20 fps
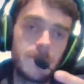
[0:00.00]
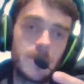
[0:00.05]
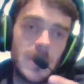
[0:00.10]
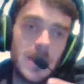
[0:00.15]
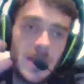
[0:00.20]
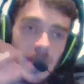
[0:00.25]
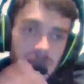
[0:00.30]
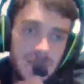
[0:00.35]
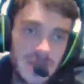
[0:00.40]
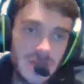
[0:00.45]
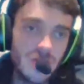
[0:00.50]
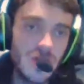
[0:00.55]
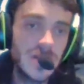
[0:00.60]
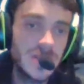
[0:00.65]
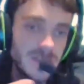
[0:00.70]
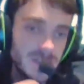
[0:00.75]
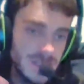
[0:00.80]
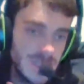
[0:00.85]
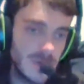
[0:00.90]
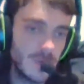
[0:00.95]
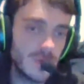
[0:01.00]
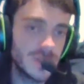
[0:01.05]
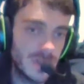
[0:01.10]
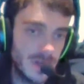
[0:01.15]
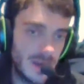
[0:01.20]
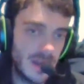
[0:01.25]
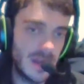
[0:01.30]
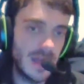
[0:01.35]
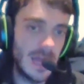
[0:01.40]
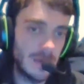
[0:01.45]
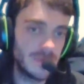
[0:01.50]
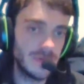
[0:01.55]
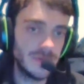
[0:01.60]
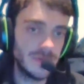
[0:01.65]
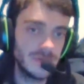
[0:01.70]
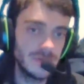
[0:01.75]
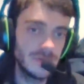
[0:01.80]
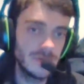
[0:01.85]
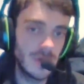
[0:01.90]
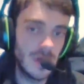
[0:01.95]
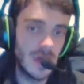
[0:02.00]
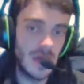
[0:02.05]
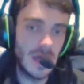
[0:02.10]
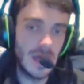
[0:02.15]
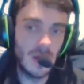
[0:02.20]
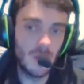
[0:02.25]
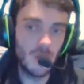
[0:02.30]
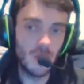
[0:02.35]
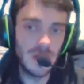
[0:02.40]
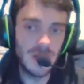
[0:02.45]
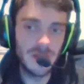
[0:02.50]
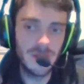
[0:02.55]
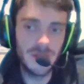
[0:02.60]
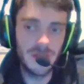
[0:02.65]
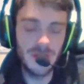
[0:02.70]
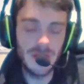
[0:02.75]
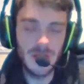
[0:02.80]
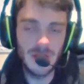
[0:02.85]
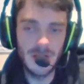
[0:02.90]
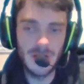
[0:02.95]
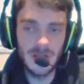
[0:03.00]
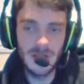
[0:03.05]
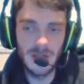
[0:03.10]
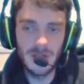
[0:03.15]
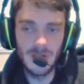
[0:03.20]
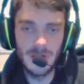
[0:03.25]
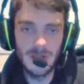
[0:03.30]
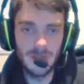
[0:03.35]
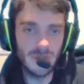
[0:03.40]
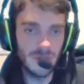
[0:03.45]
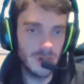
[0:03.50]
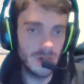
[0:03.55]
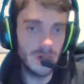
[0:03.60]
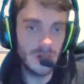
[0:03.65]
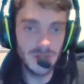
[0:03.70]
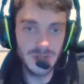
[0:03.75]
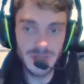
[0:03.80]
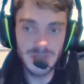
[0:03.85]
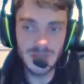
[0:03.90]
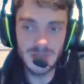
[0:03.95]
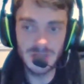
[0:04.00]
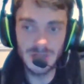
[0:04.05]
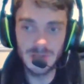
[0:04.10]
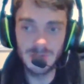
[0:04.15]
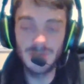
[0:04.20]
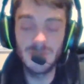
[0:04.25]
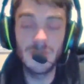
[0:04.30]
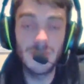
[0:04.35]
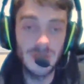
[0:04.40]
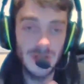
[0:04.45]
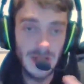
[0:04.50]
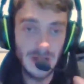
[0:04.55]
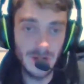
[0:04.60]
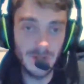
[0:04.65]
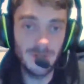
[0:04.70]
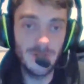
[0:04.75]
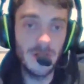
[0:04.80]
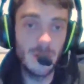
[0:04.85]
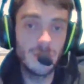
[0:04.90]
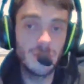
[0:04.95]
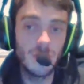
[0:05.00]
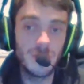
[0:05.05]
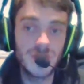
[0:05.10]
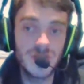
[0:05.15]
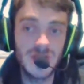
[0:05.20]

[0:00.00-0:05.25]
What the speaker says: it is interesting to see what's going to happen with regards to the NFL, all the